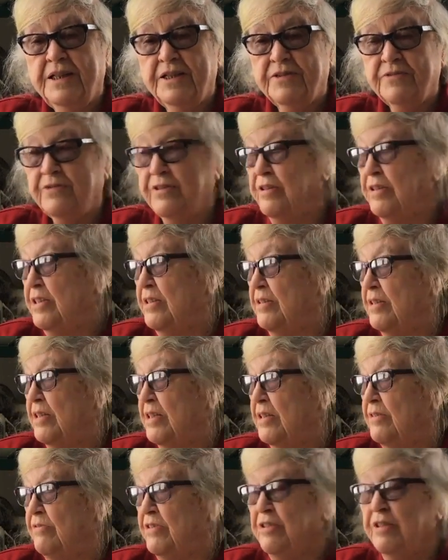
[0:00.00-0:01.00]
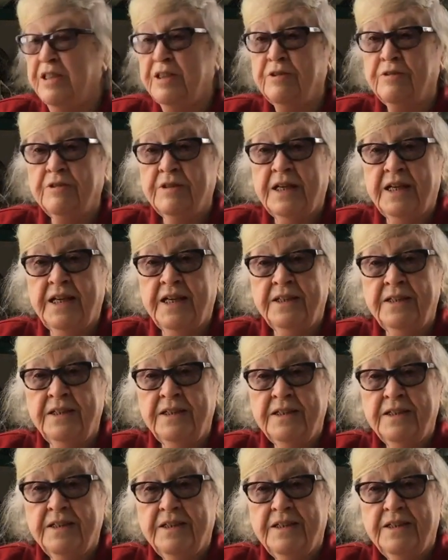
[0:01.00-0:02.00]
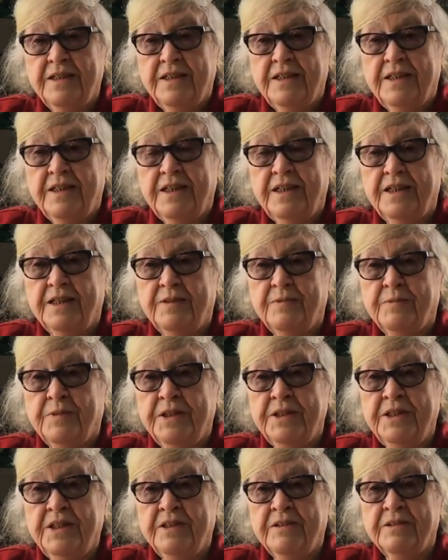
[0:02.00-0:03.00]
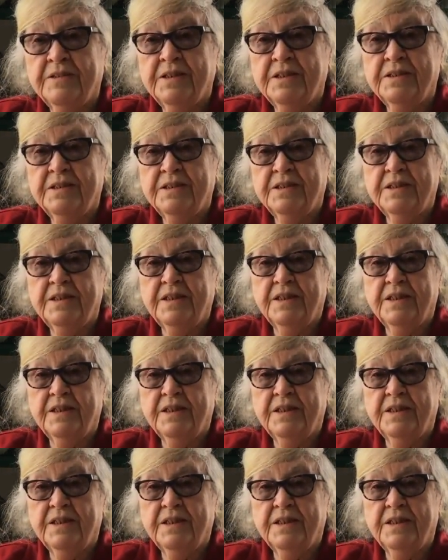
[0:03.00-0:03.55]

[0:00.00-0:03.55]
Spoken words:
is on very low land. And one year that